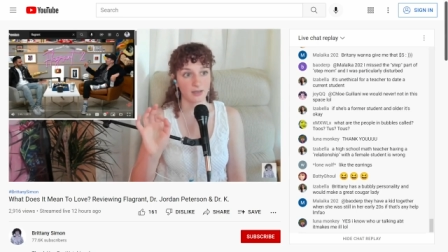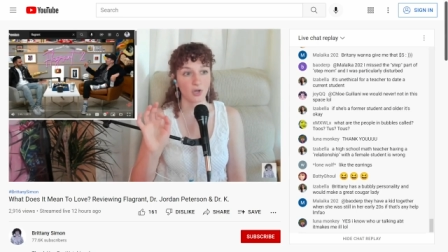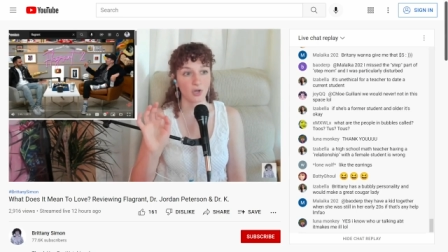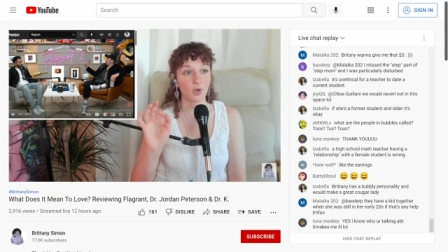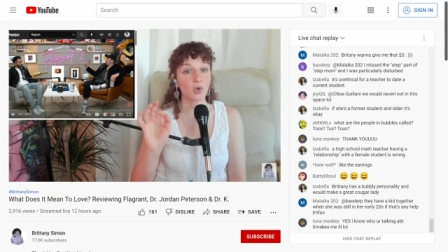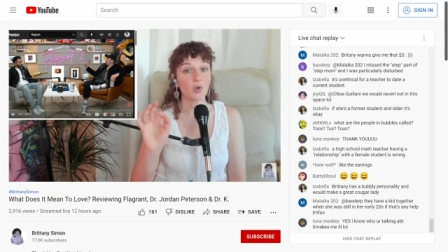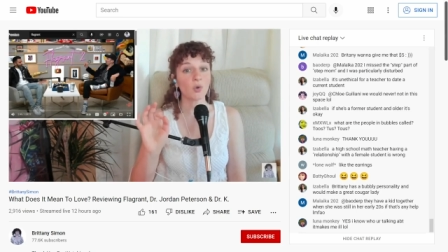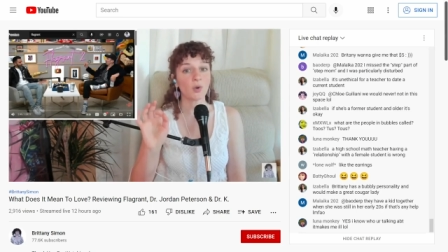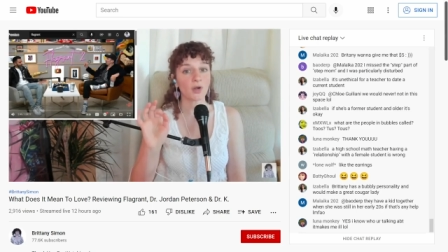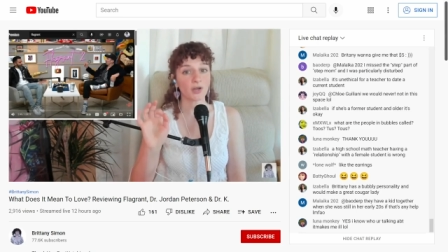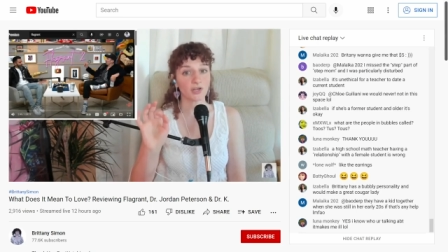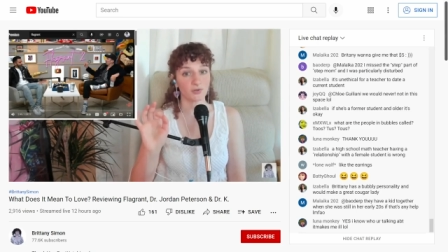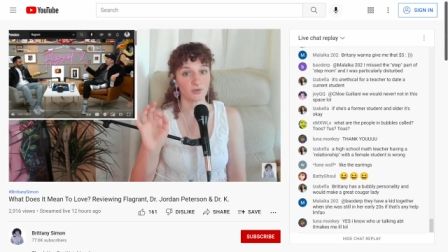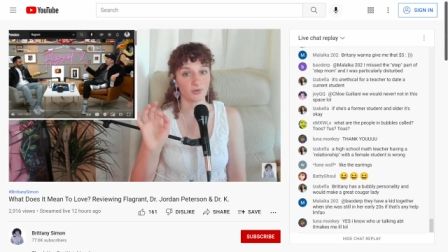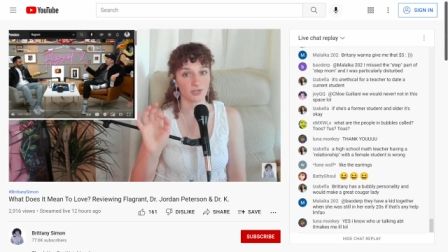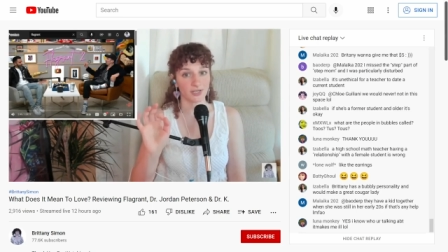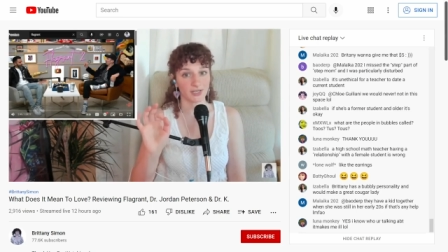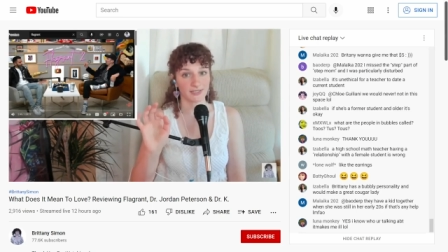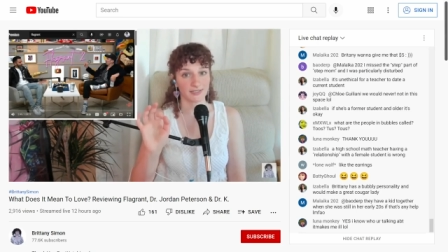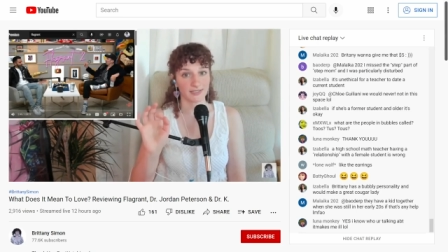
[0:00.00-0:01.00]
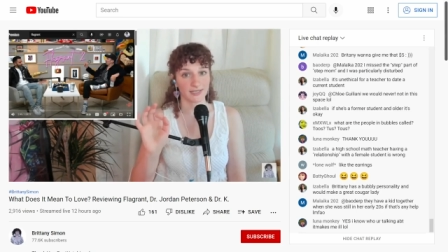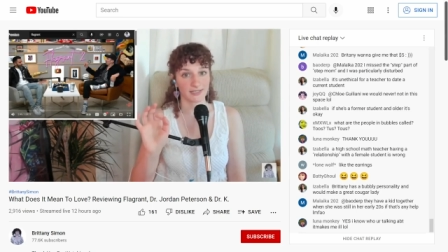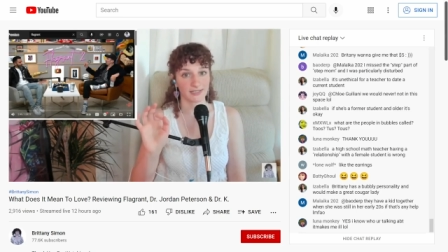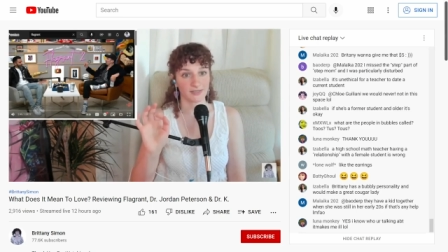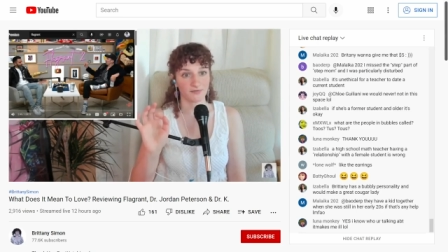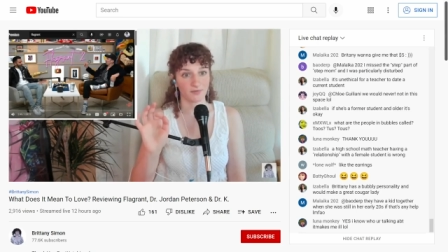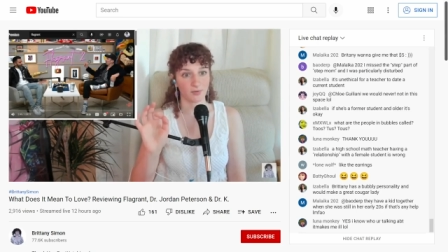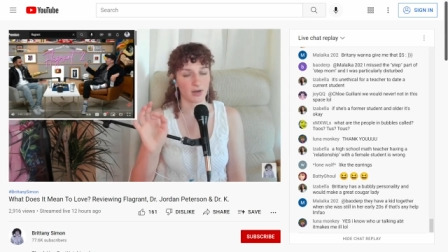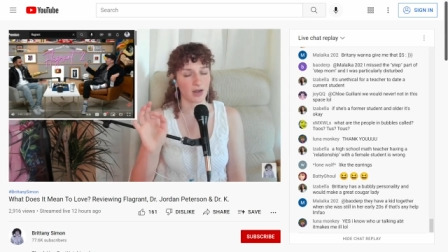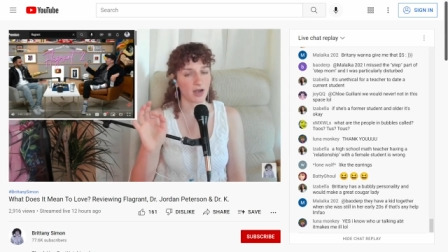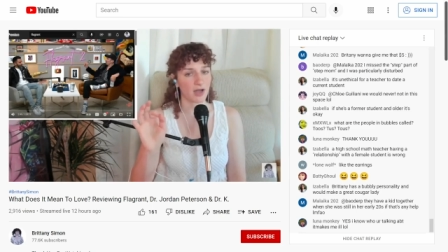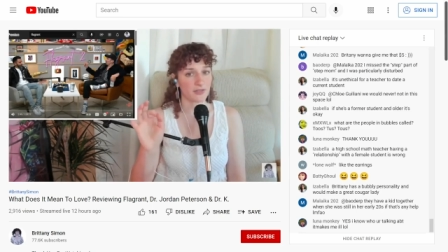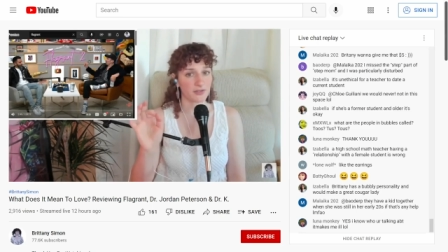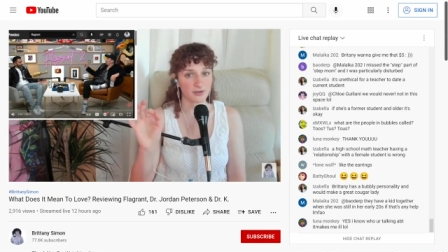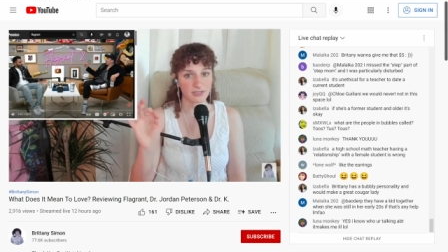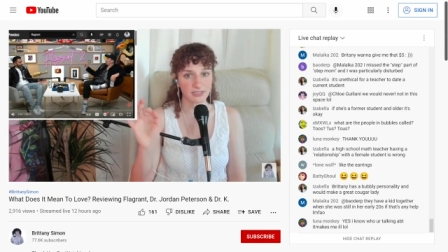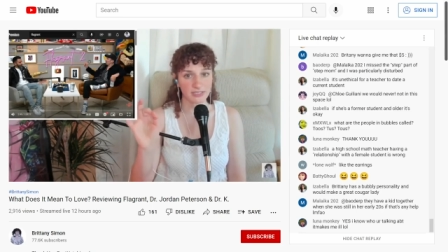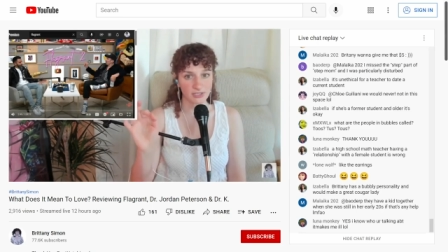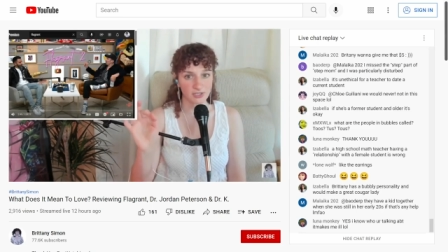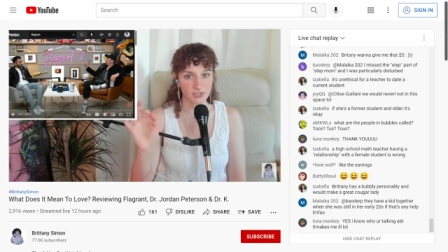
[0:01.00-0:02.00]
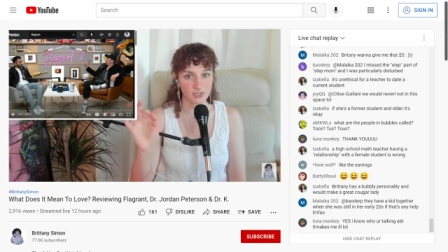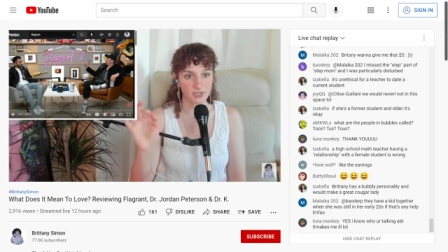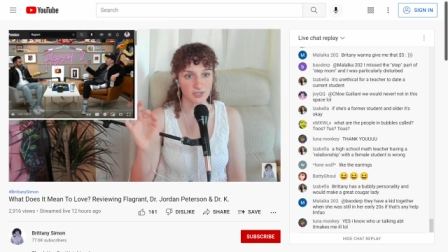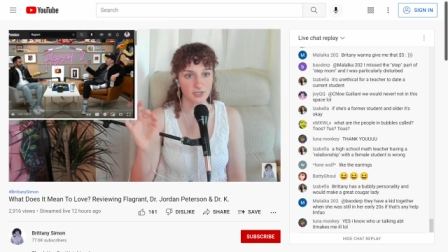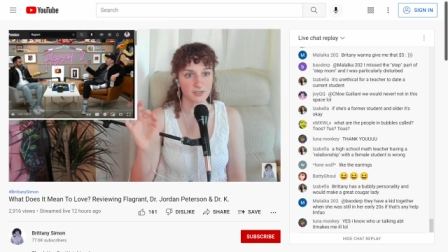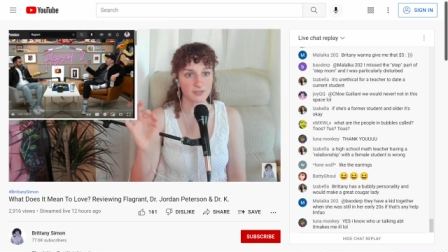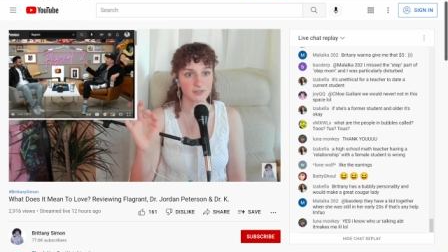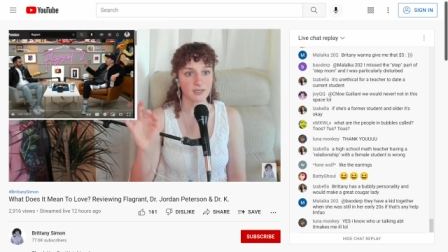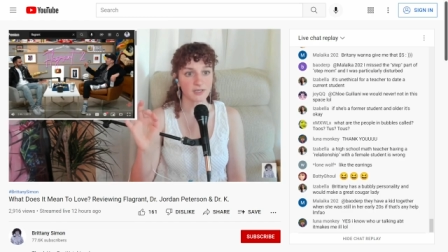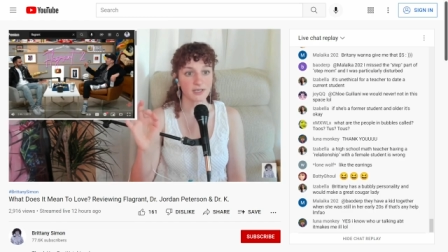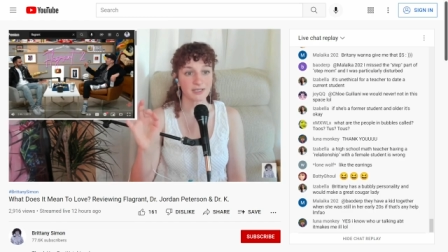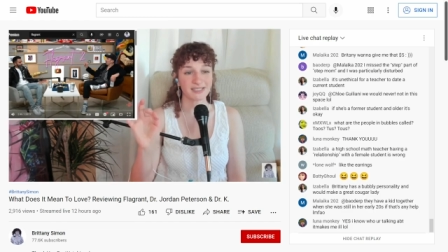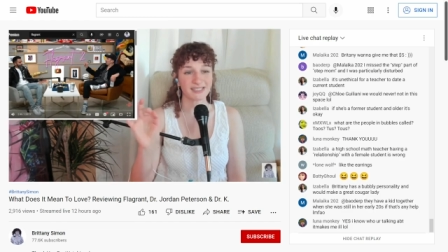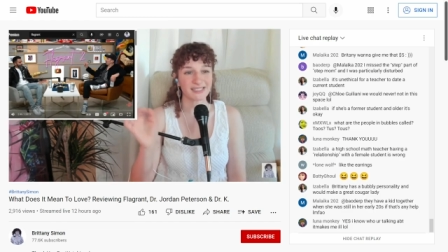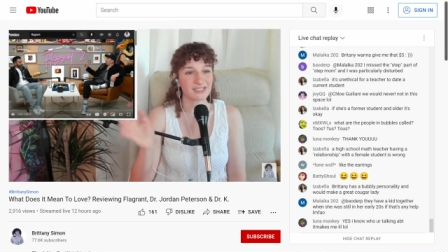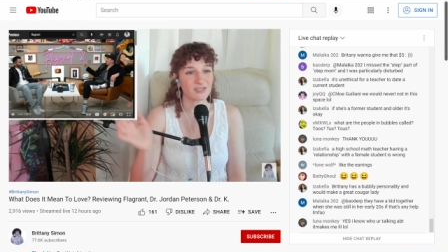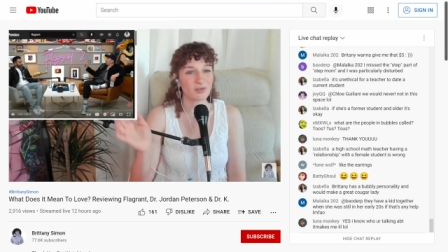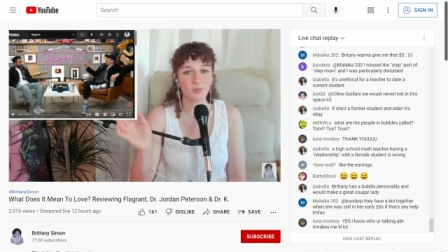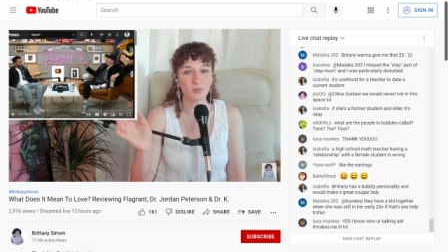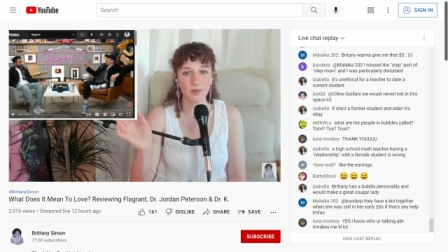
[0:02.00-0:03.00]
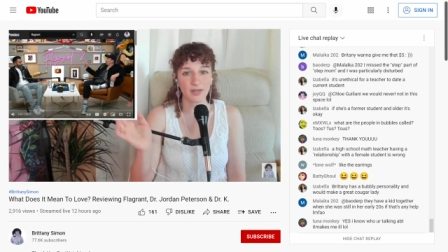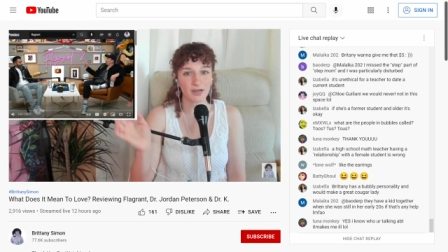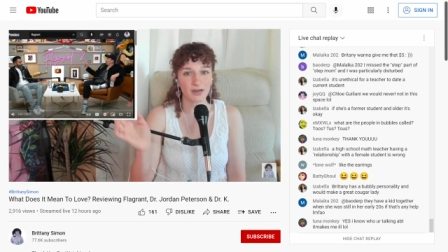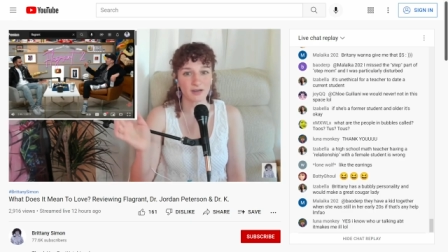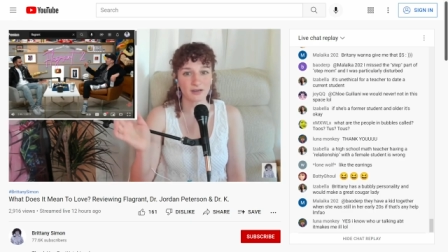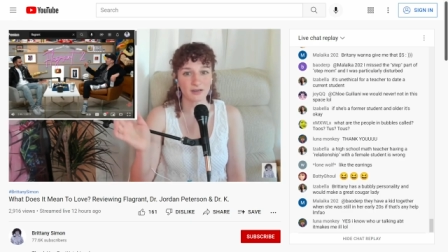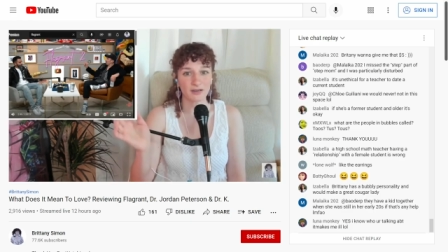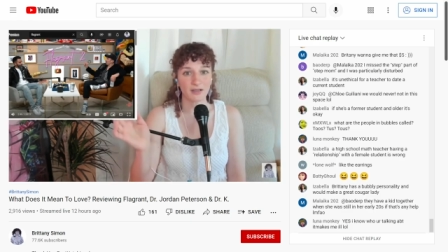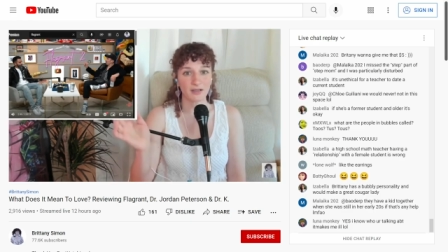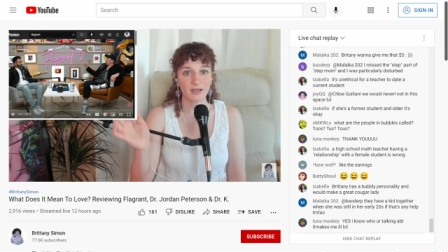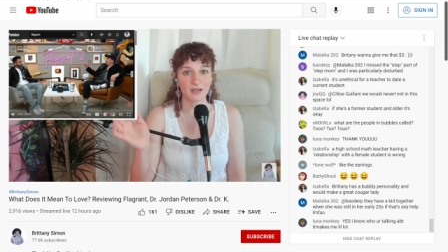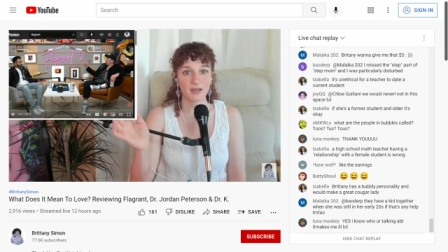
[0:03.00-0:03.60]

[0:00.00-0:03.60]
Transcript: Who are you looking sexy for? Other teachers? Still weird.